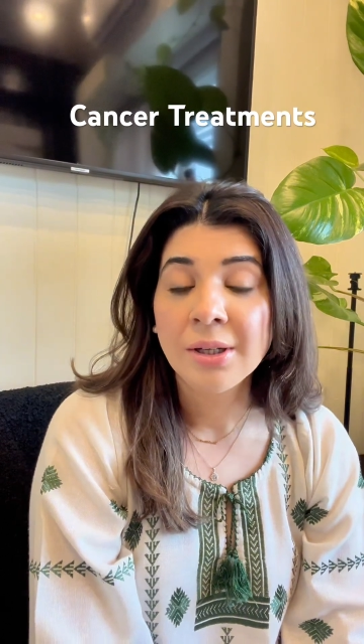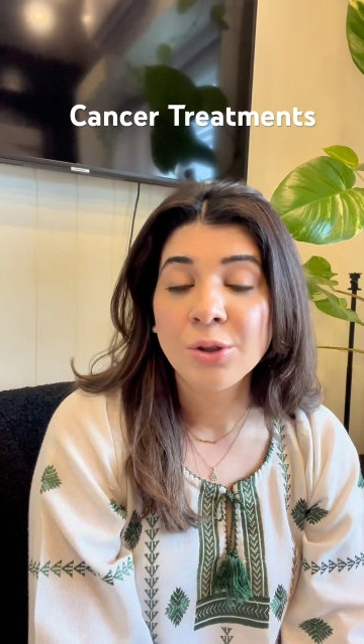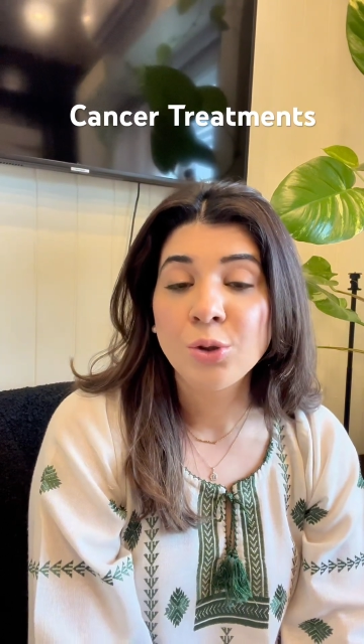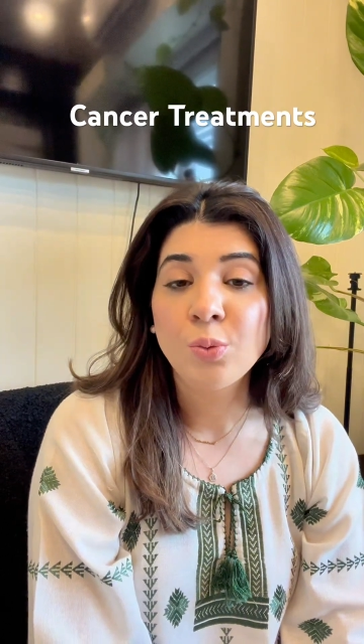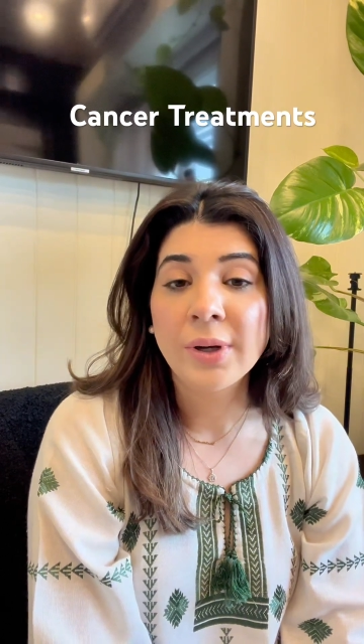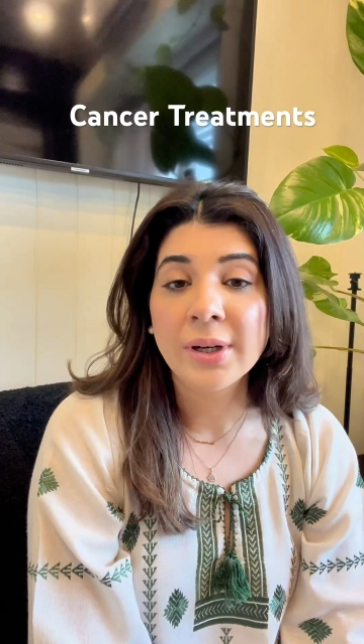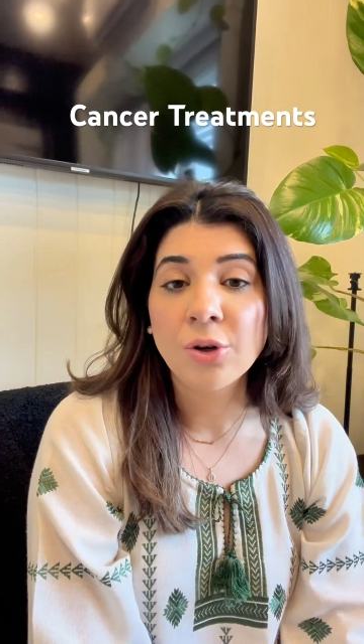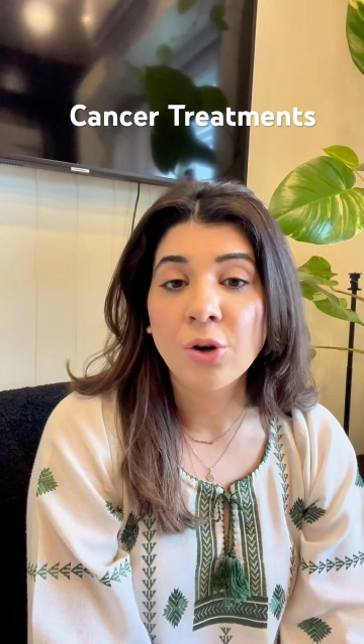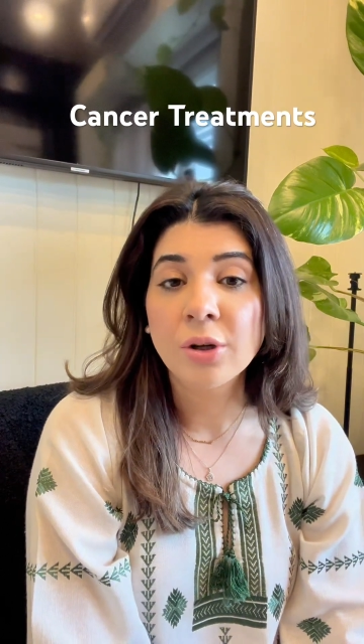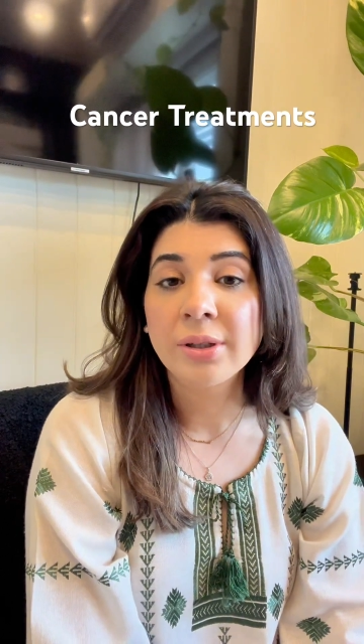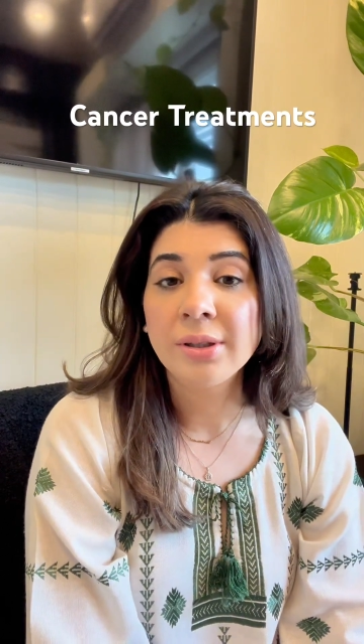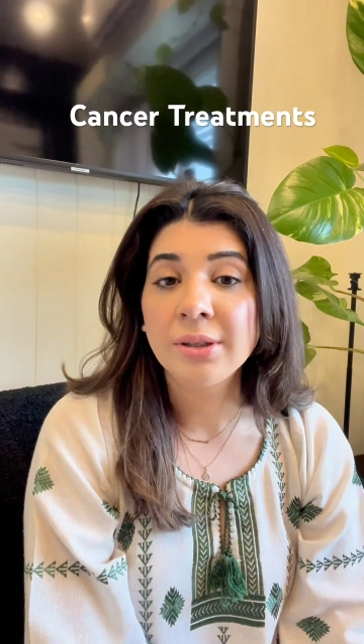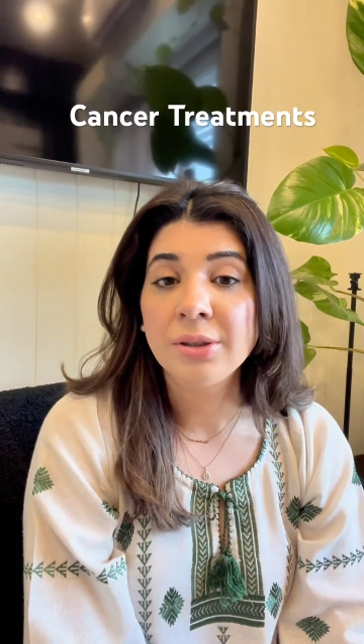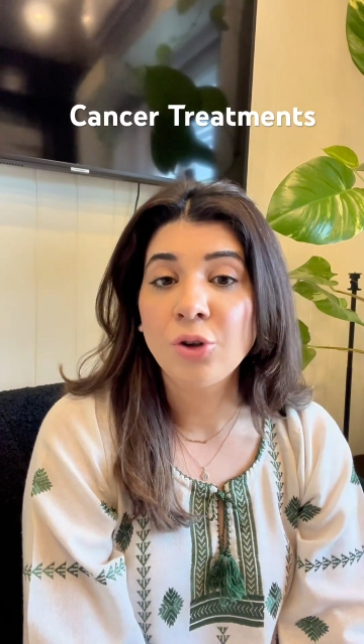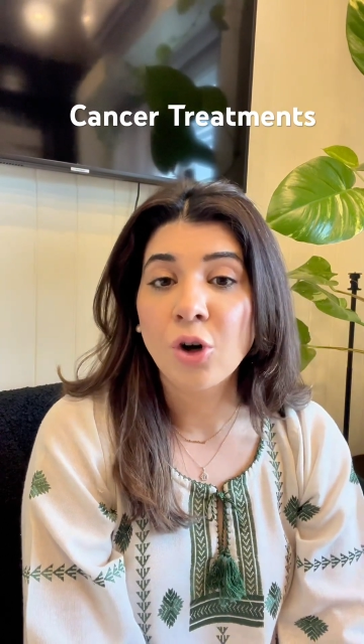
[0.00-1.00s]
to one
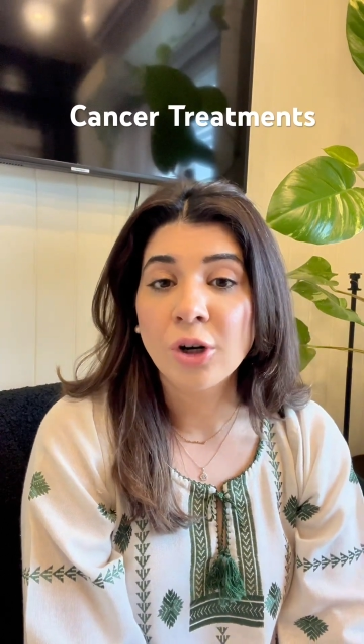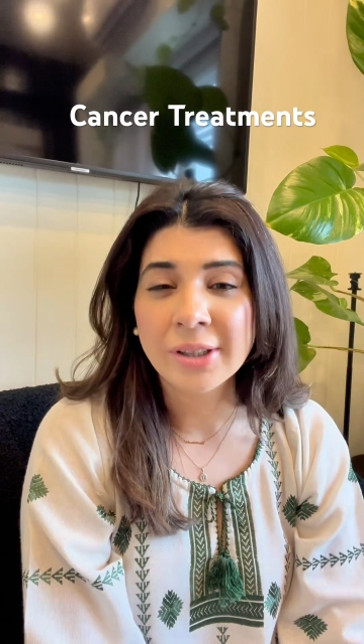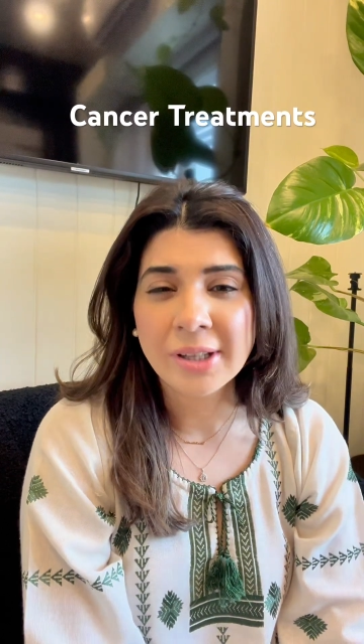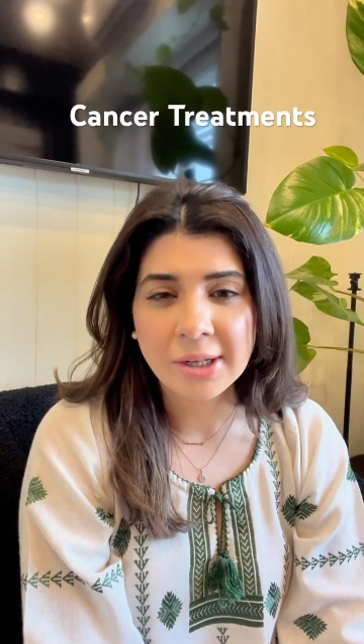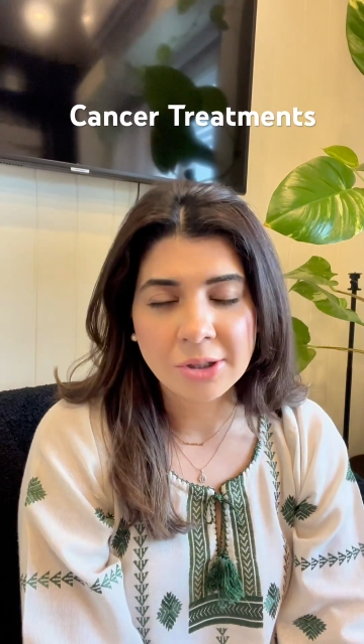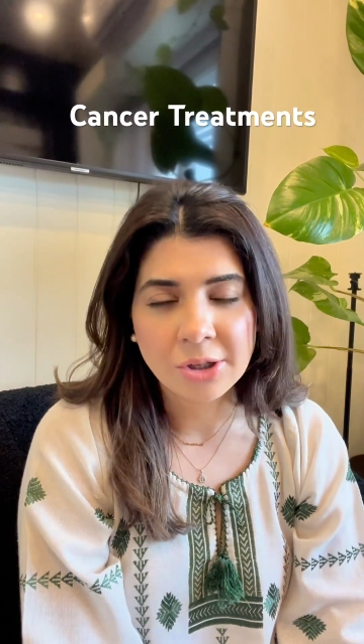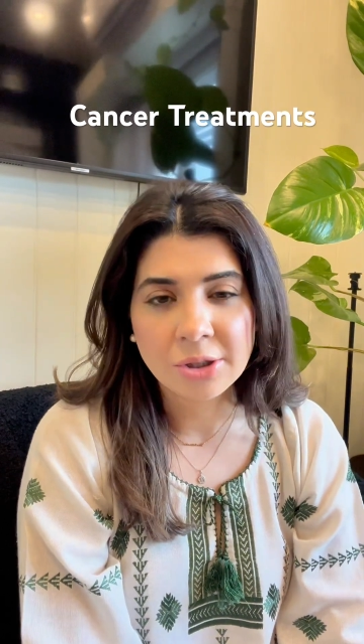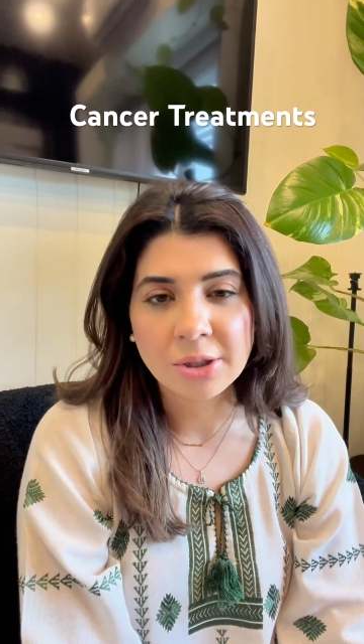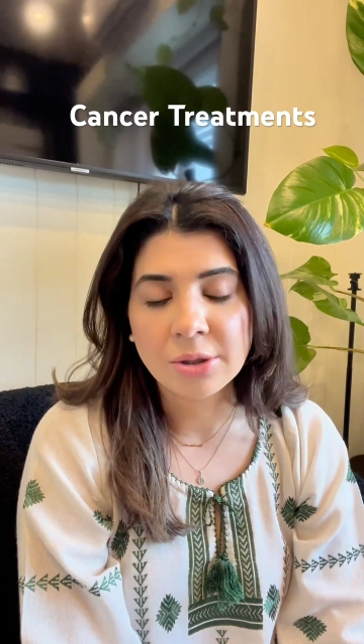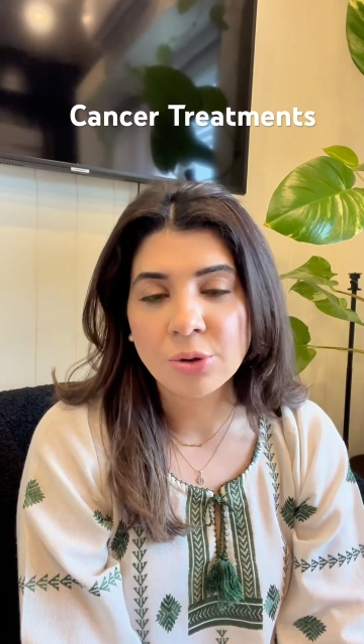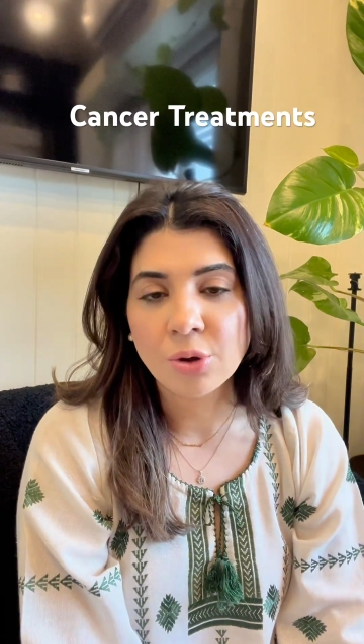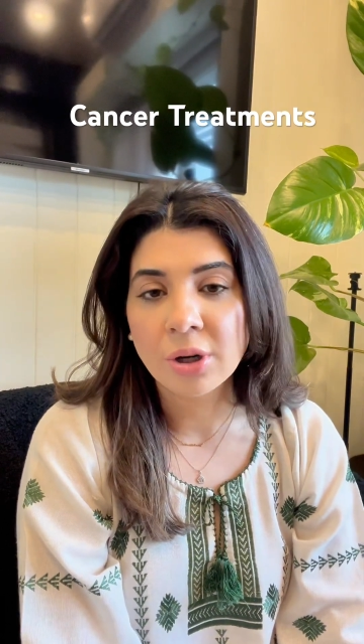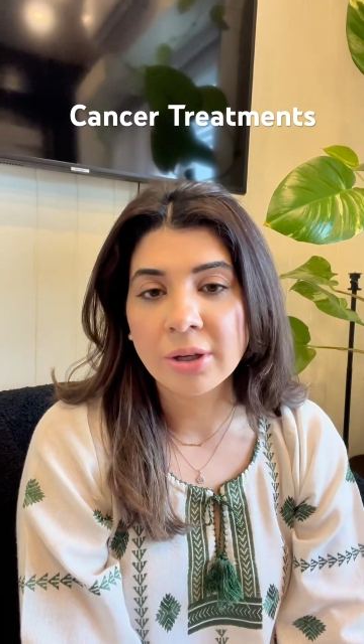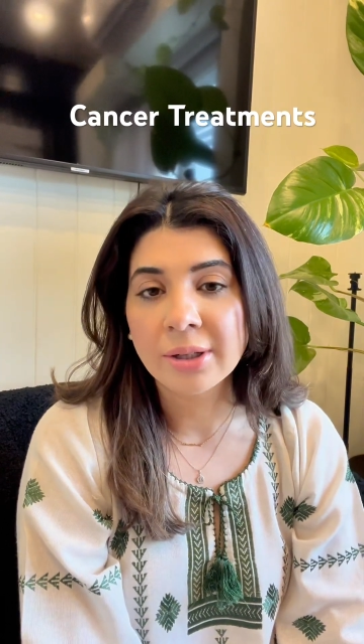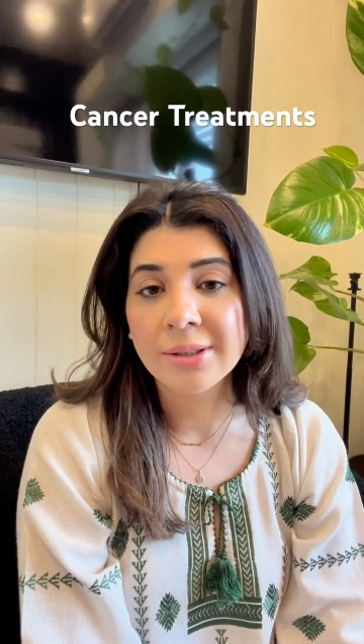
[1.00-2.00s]
organ or the adjacent
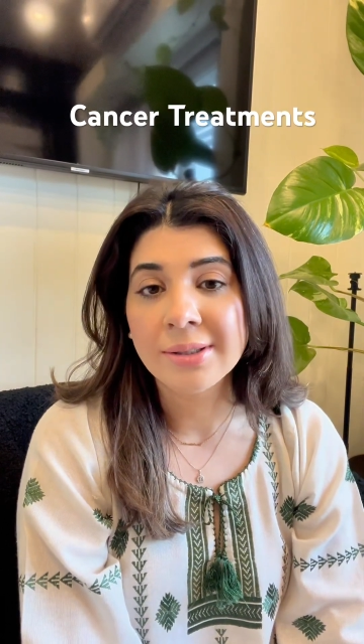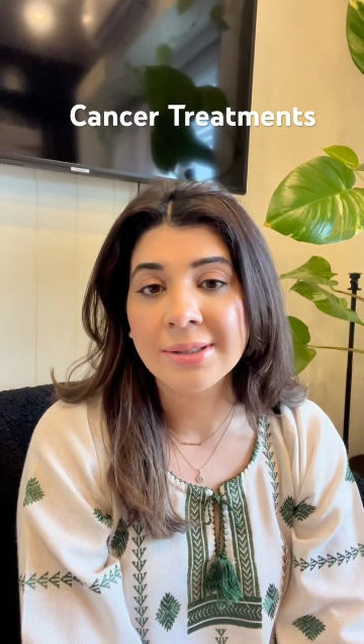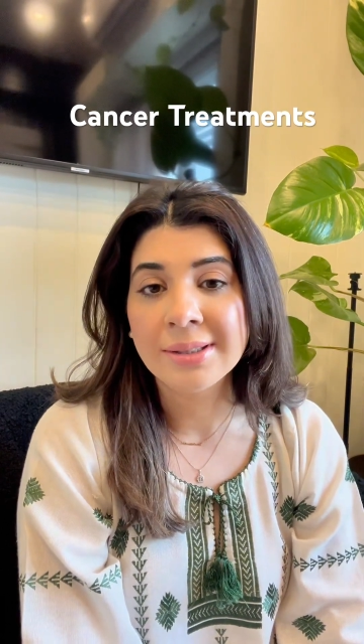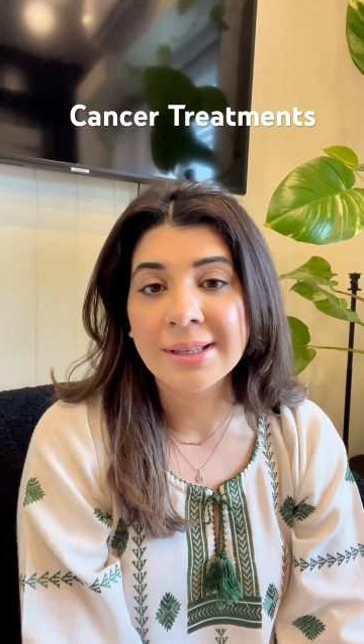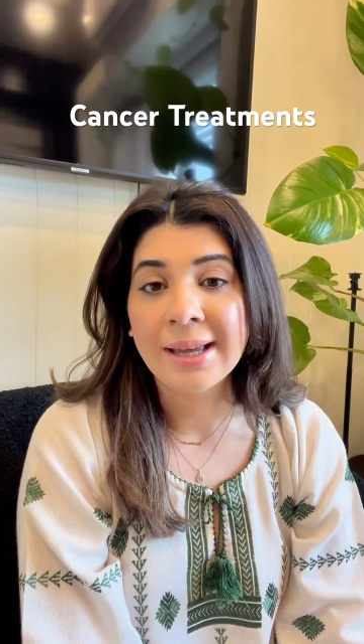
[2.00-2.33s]
organs